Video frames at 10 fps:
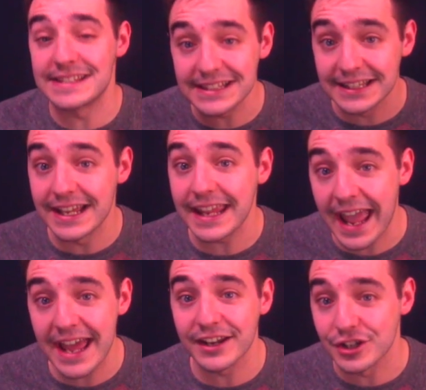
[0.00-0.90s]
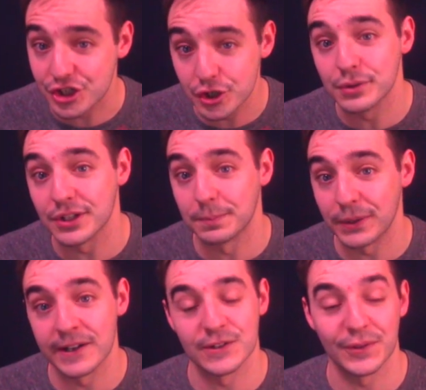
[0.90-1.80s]
it's like adding a shoe to the
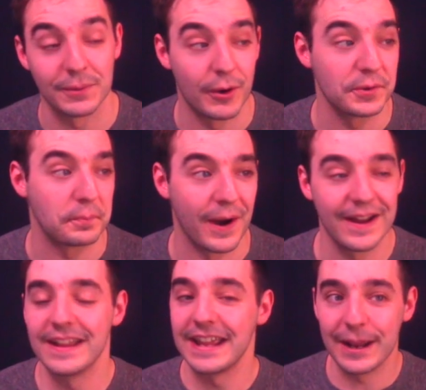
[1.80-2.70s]
players for the most part.